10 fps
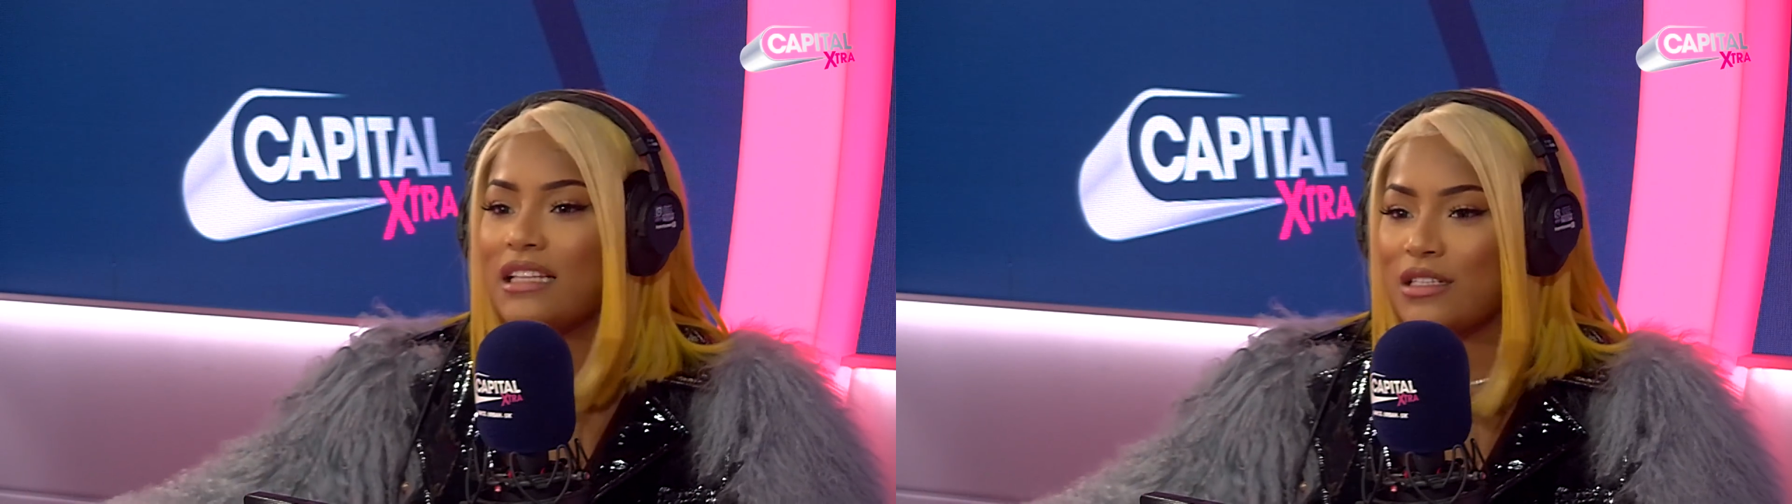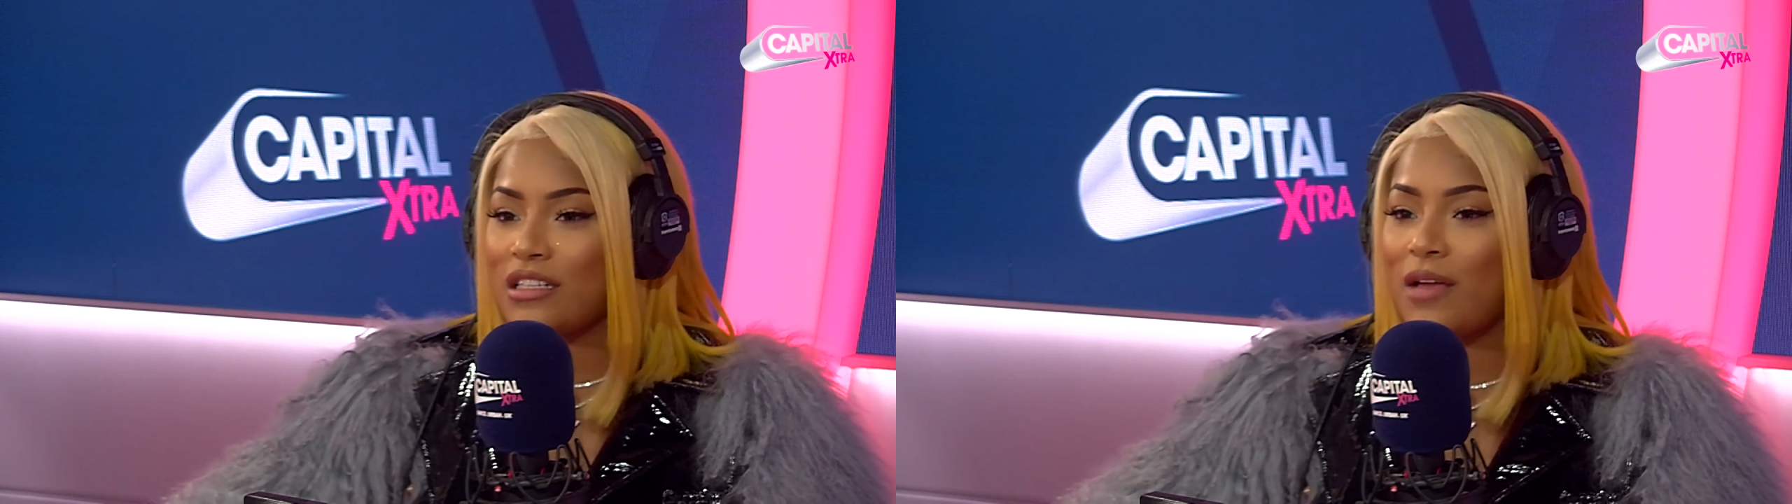
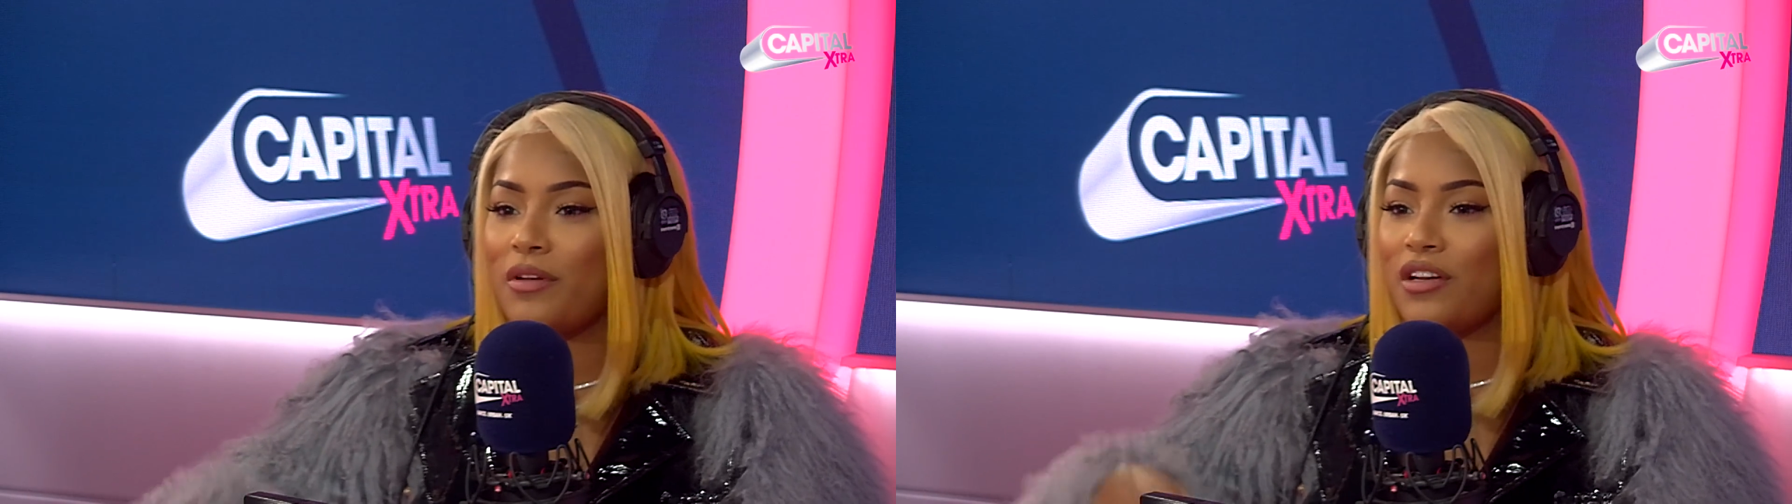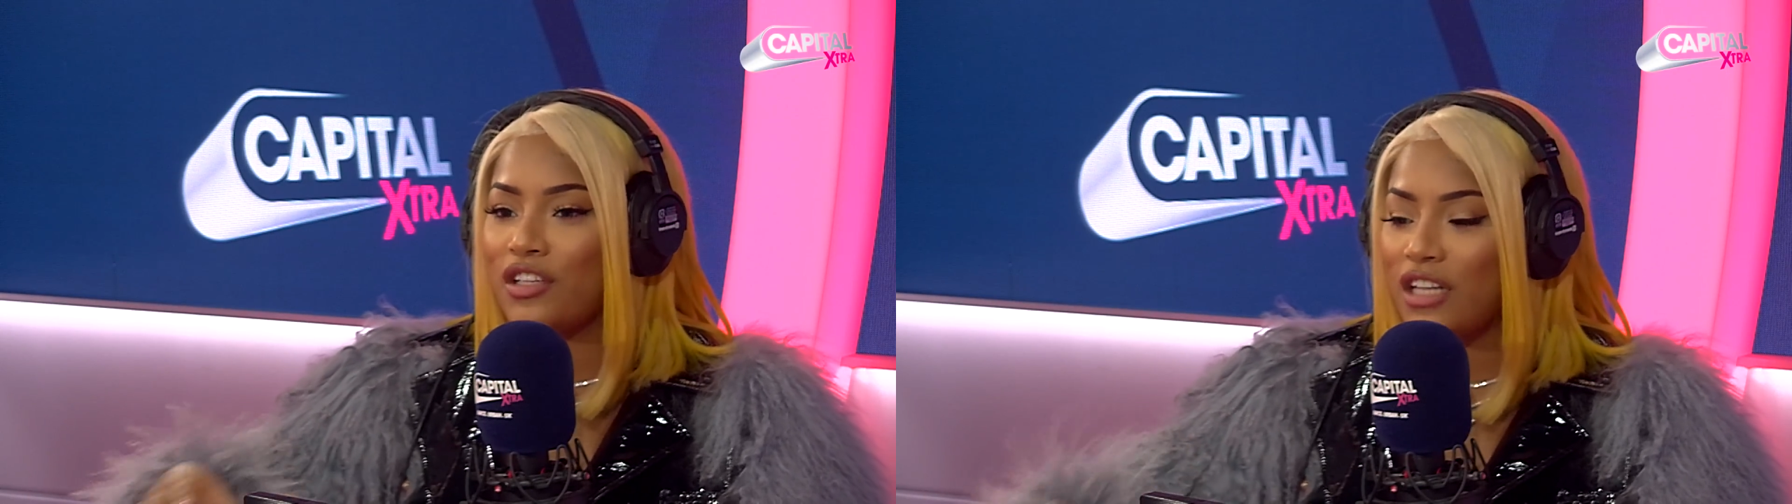That's what's
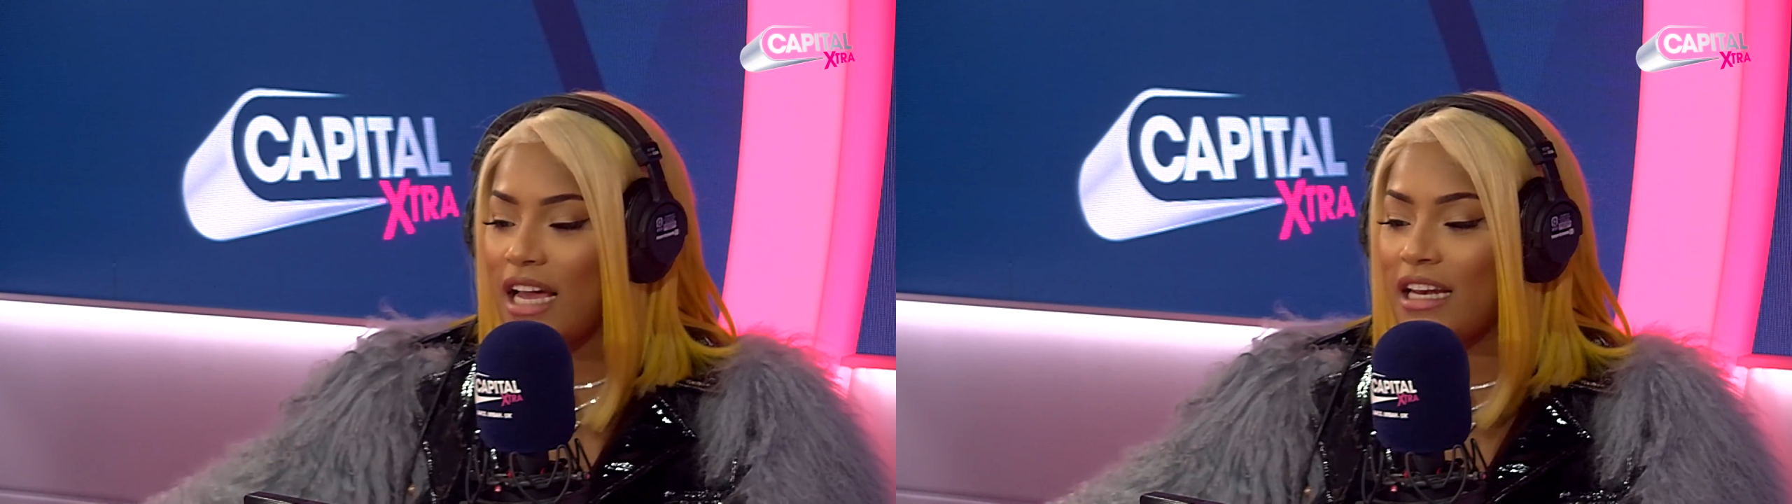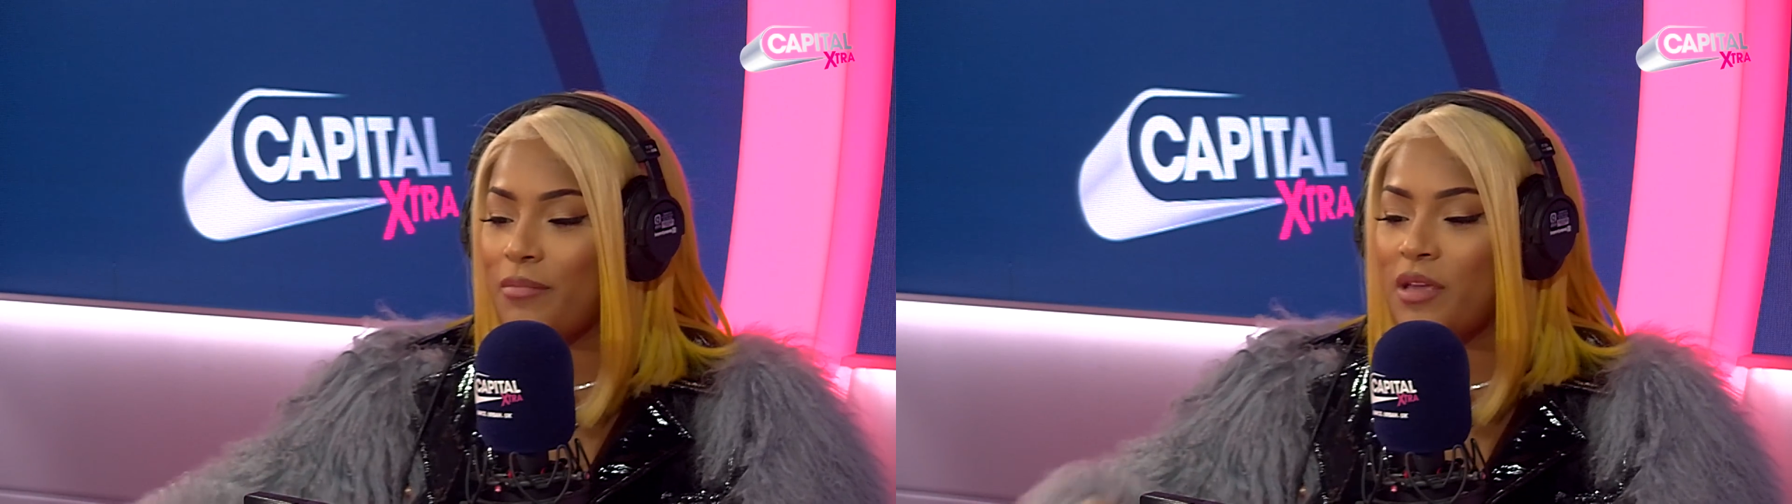happening
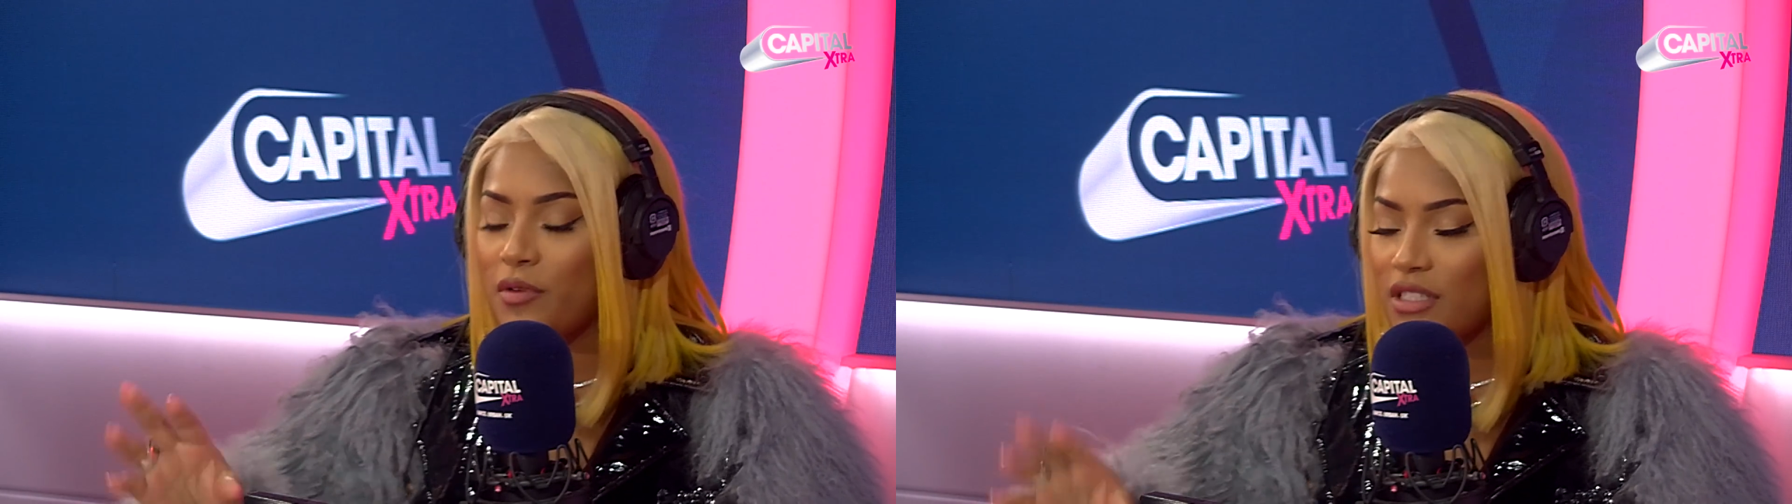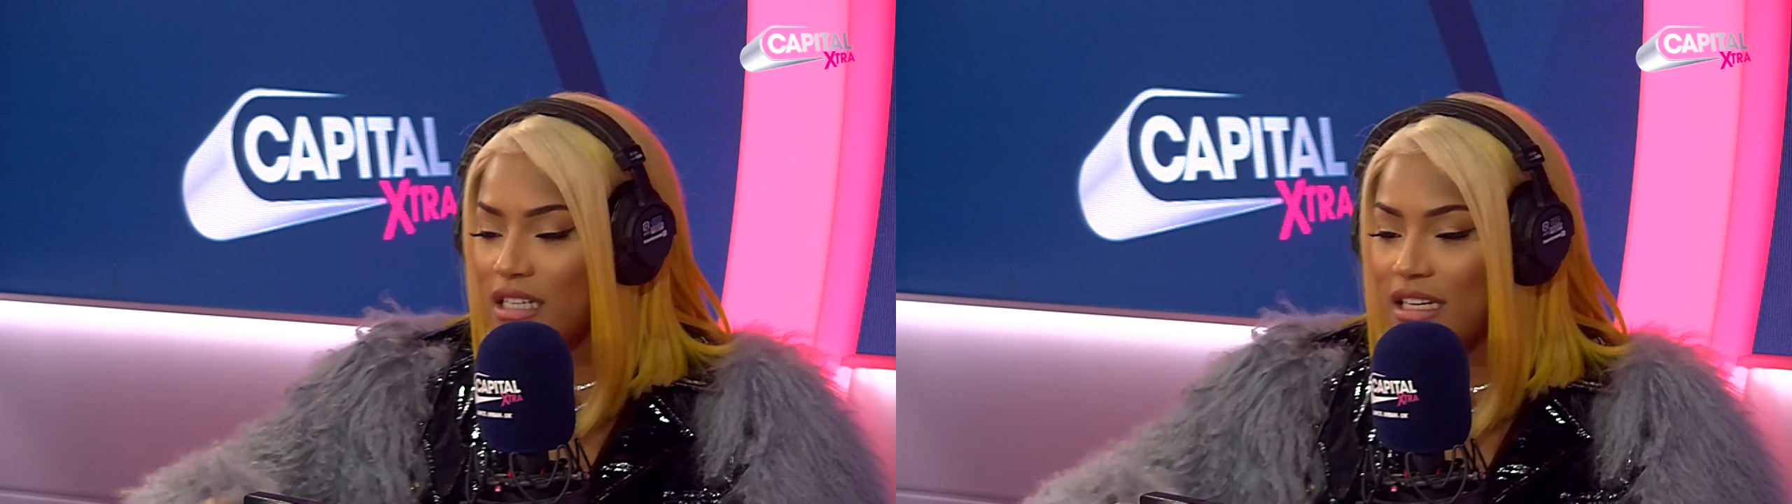online. Like,
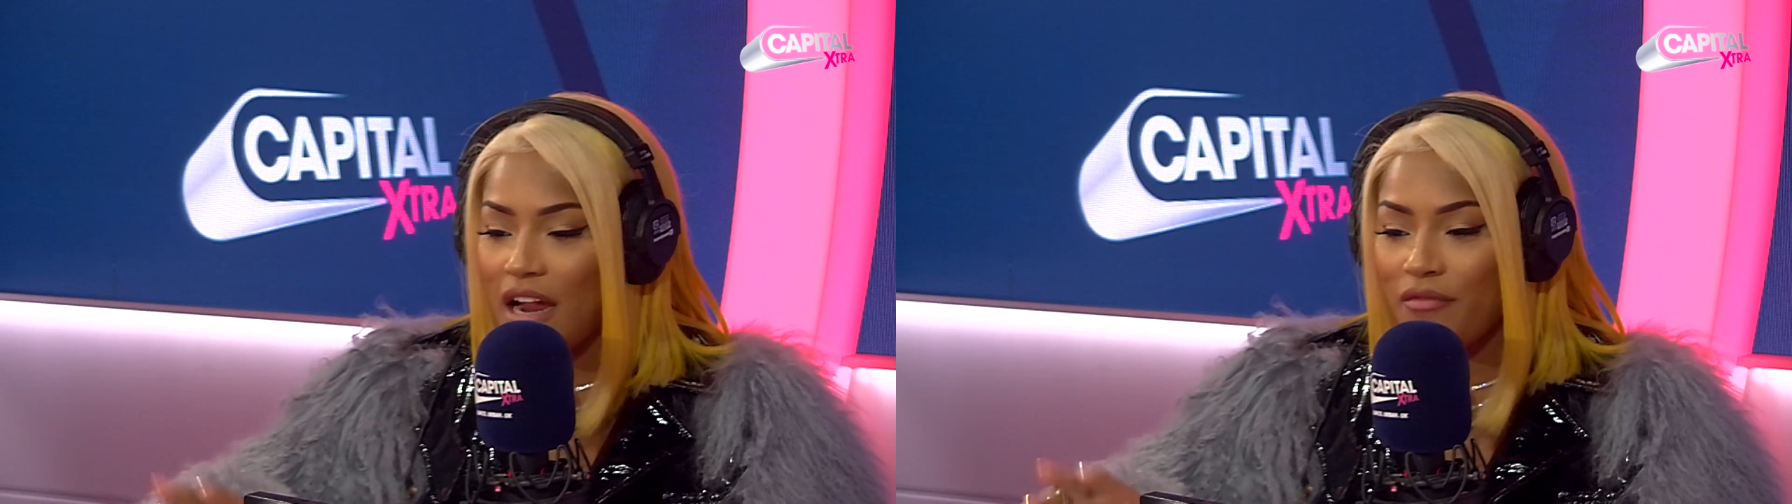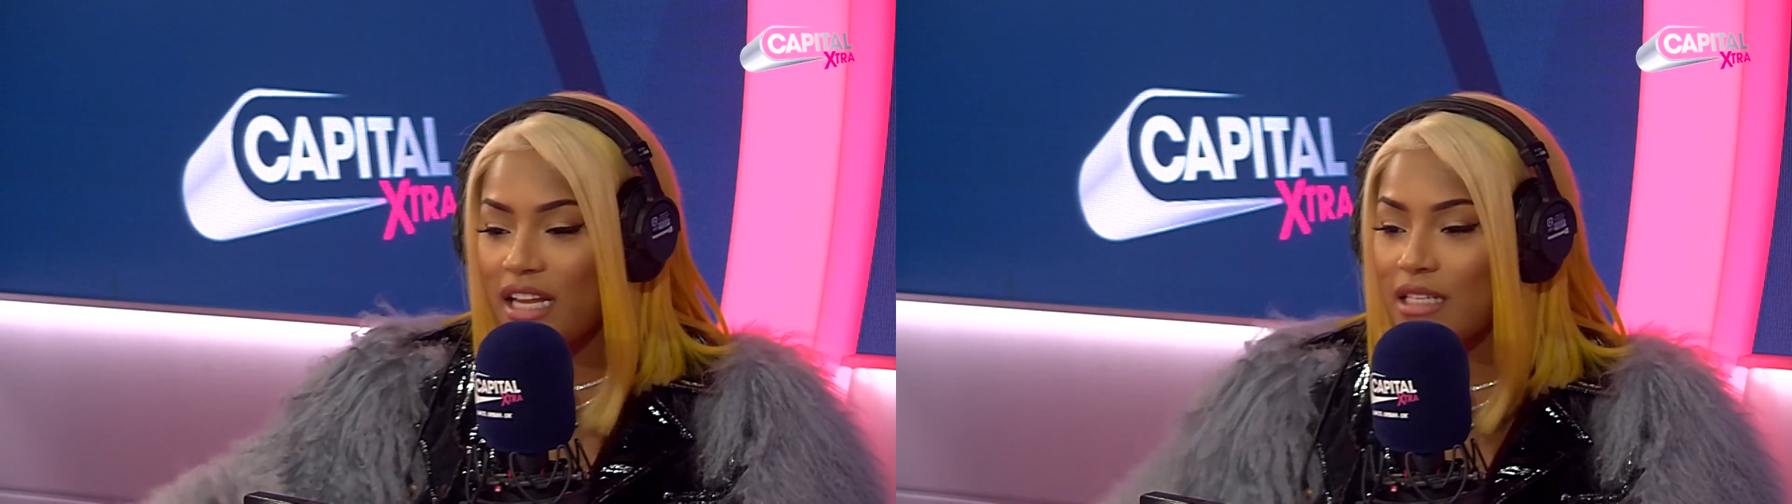people are seeing it every day.